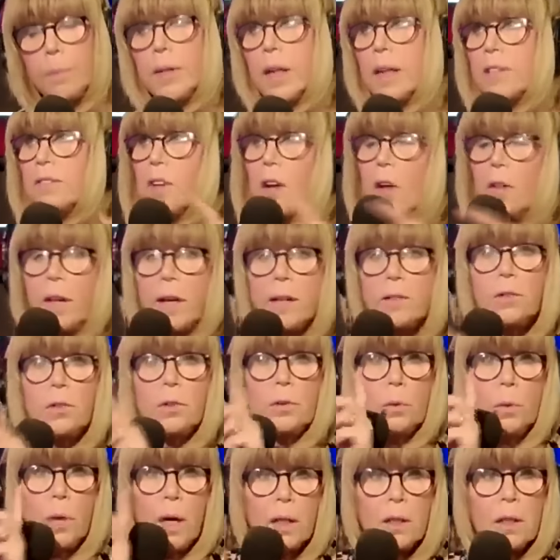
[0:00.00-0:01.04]
Yeah, tell that
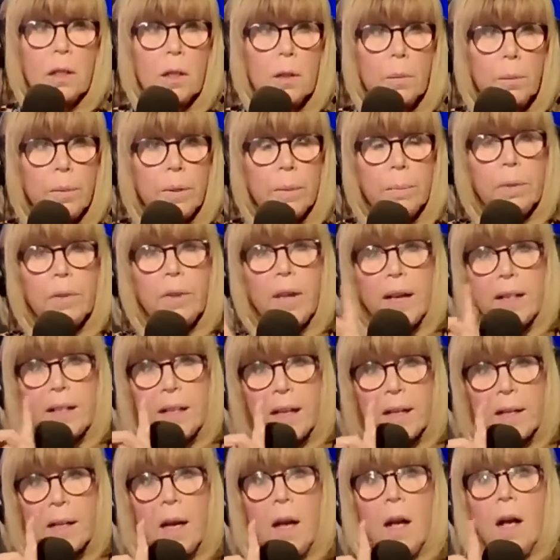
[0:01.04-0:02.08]
to, you know, the people that
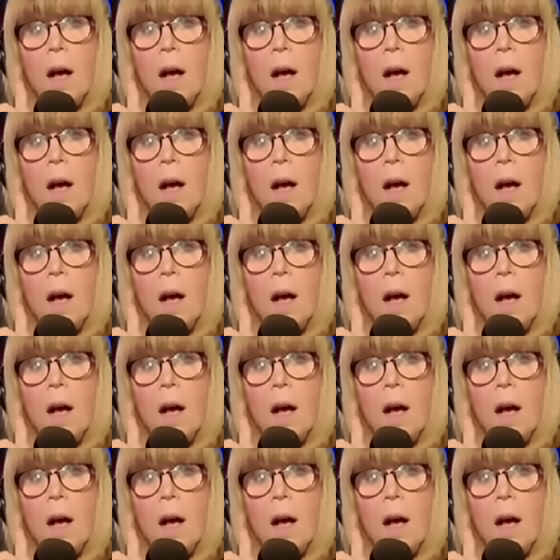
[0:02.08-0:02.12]
get